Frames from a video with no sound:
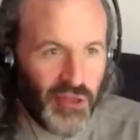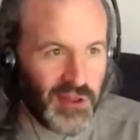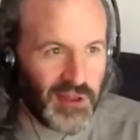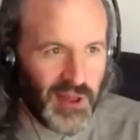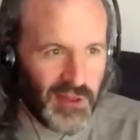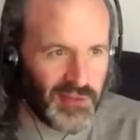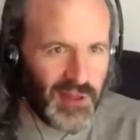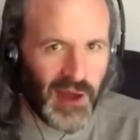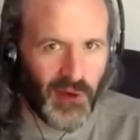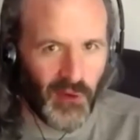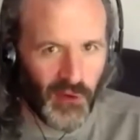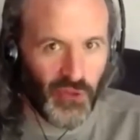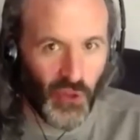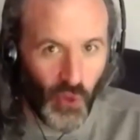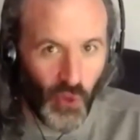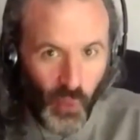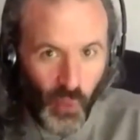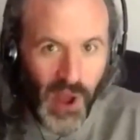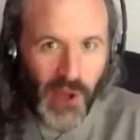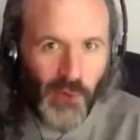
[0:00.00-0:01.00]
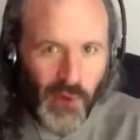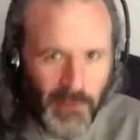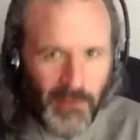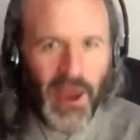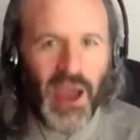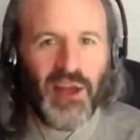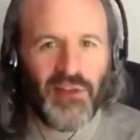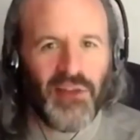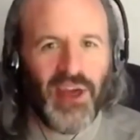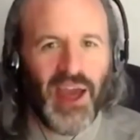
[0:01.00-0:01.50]
that the way we
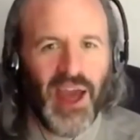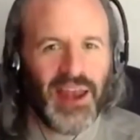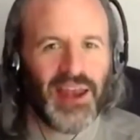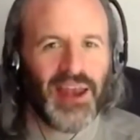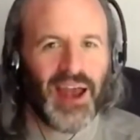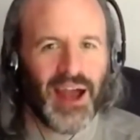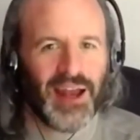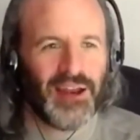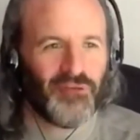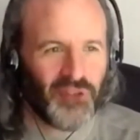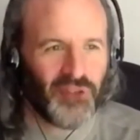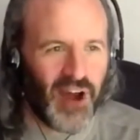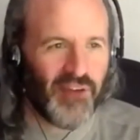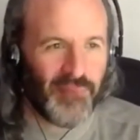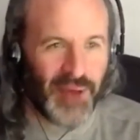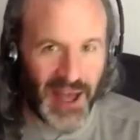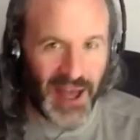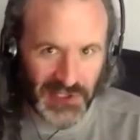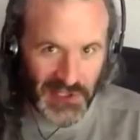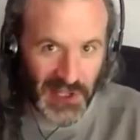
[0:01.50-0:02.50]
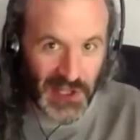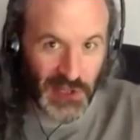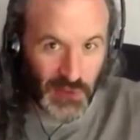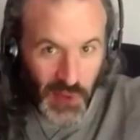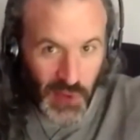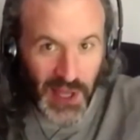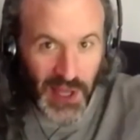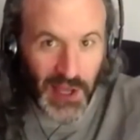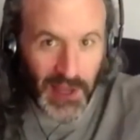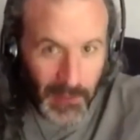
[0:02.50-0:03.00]
make the N95 mask is we
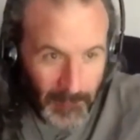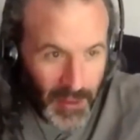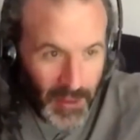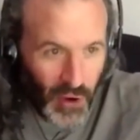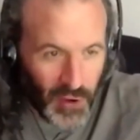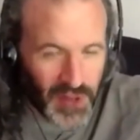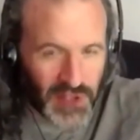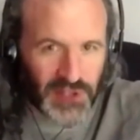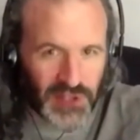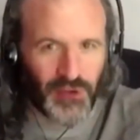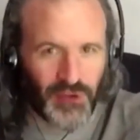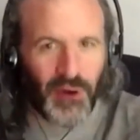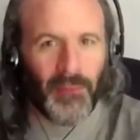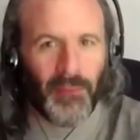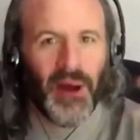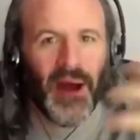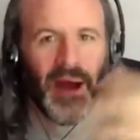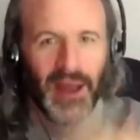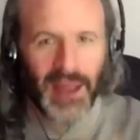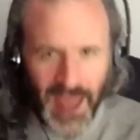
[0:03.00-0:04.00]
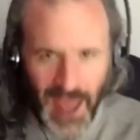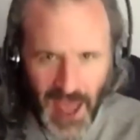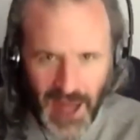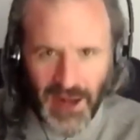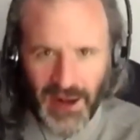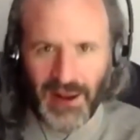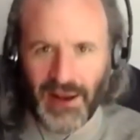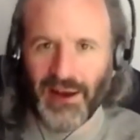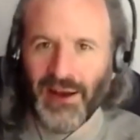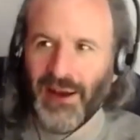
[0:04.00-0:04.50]
get components from
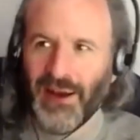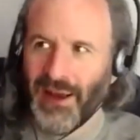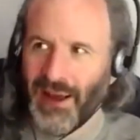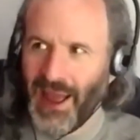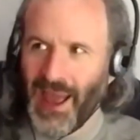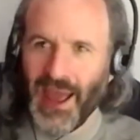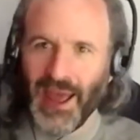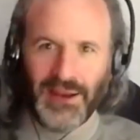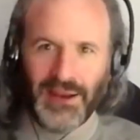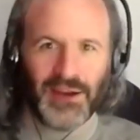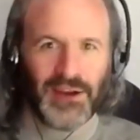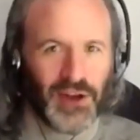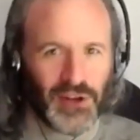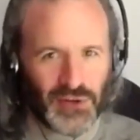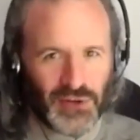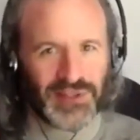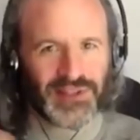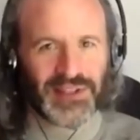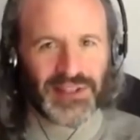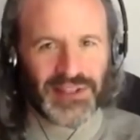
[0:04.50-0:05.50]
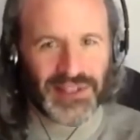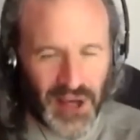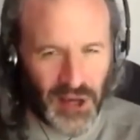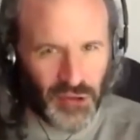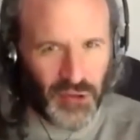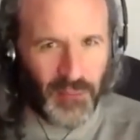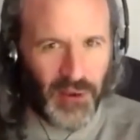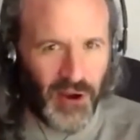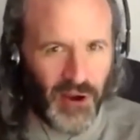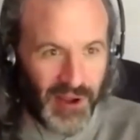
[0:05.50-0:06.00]
Canada and countries in South
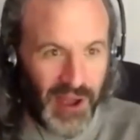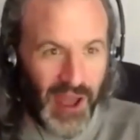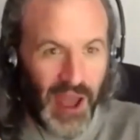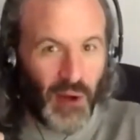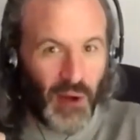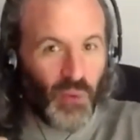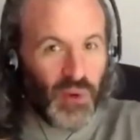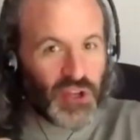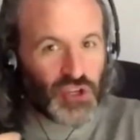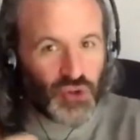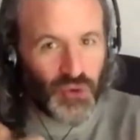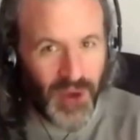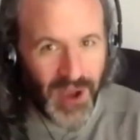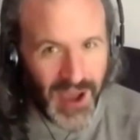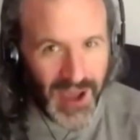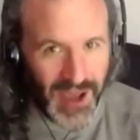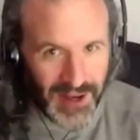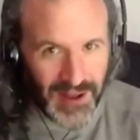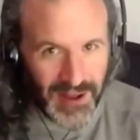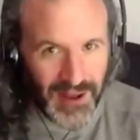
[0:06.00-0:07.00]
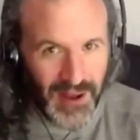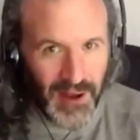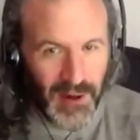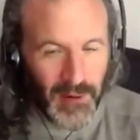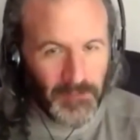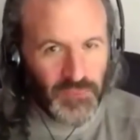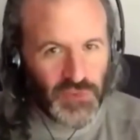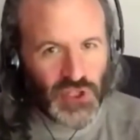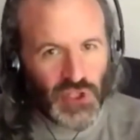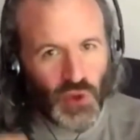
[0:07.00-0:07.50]
America, and we trade.
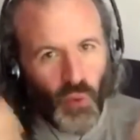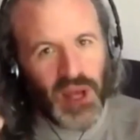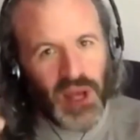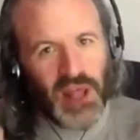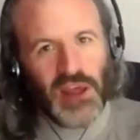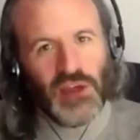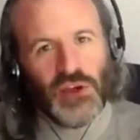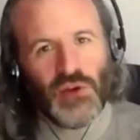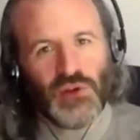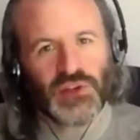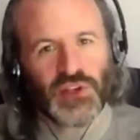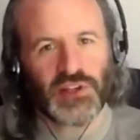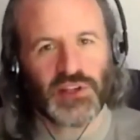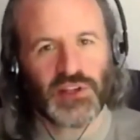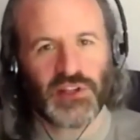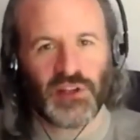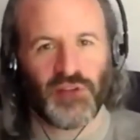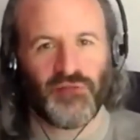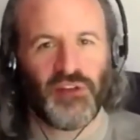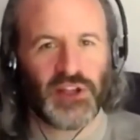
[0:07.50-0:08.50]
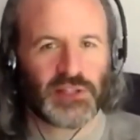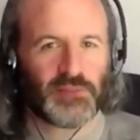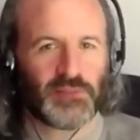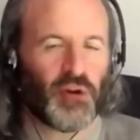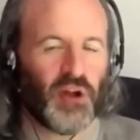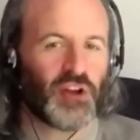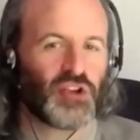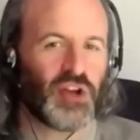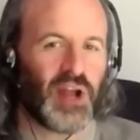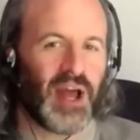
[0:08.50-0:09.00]
So when he uses this Defense
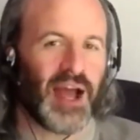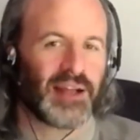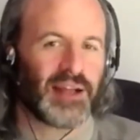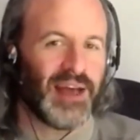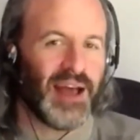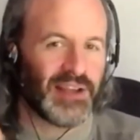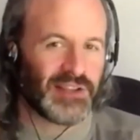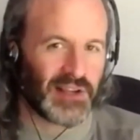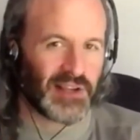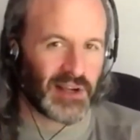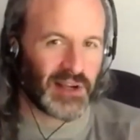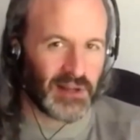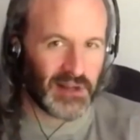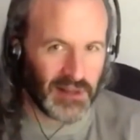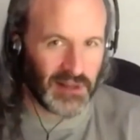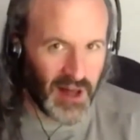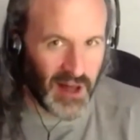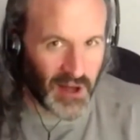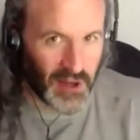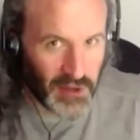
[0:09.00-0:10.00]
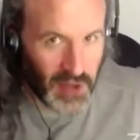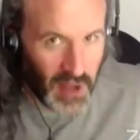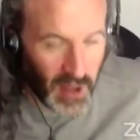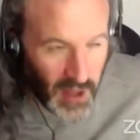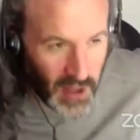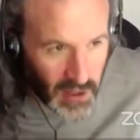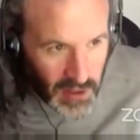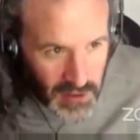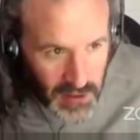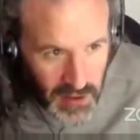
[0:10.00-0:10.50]
Production Act as a
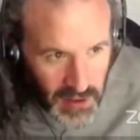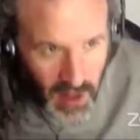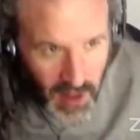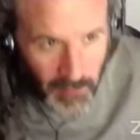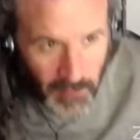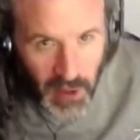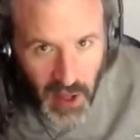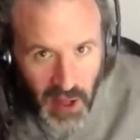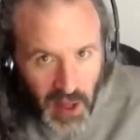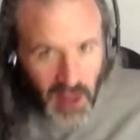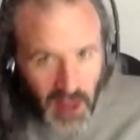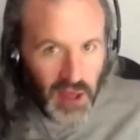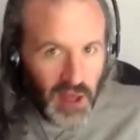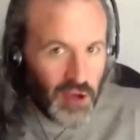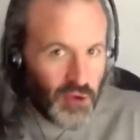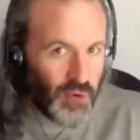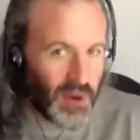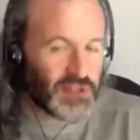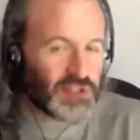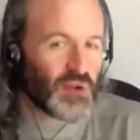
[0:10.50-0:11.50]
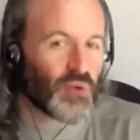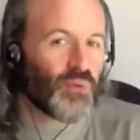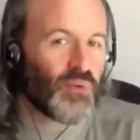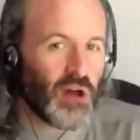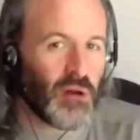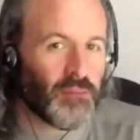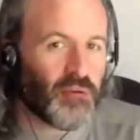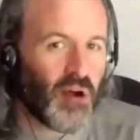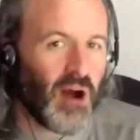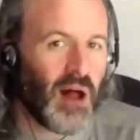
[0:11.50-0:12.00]
club, he creates a real
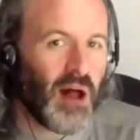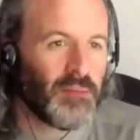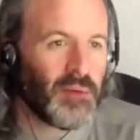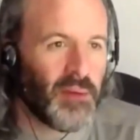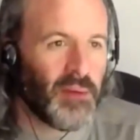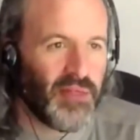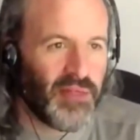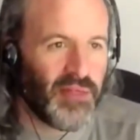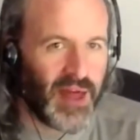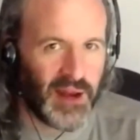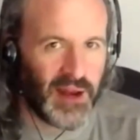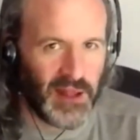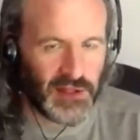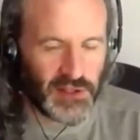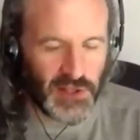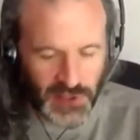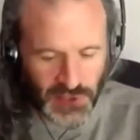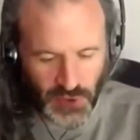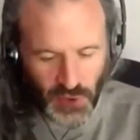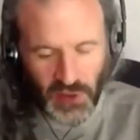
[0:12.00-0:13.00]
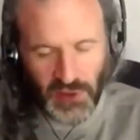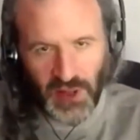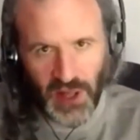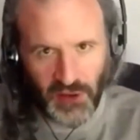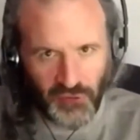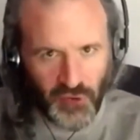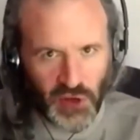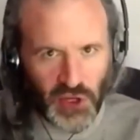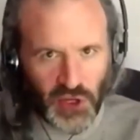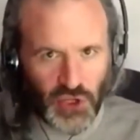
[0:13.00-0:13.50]
problem in that it's sort of like
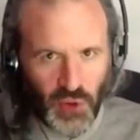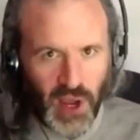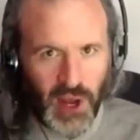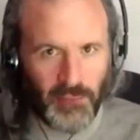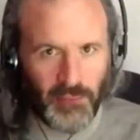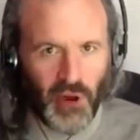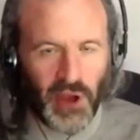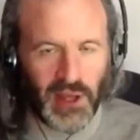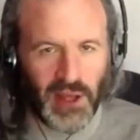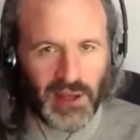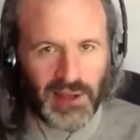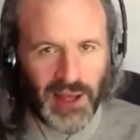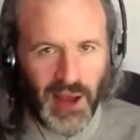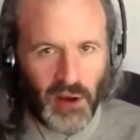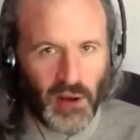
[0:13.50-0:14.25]
free trade breaking down.